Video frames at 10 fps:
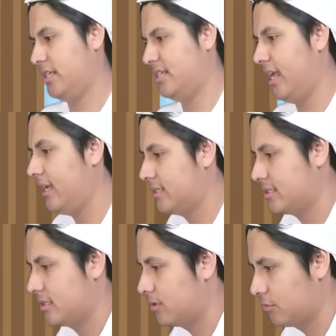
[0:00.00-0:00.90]
A ah,
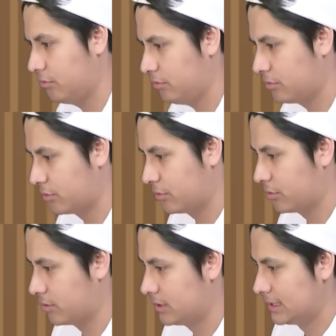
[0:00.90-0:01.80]
date.
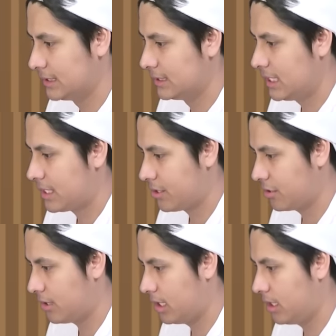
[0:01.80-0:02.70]
Ooh.
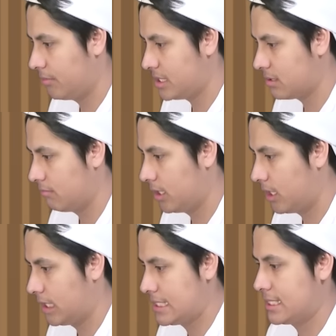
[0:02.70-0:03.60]
You know I love me some
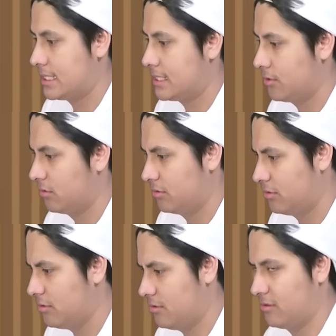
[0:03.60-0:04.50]
blunts.
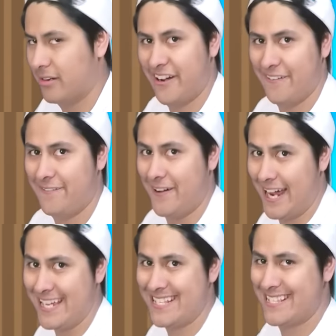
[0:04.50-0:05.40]
Ooh, a
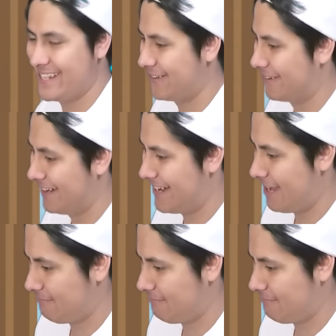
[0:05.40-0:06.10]
feisty one.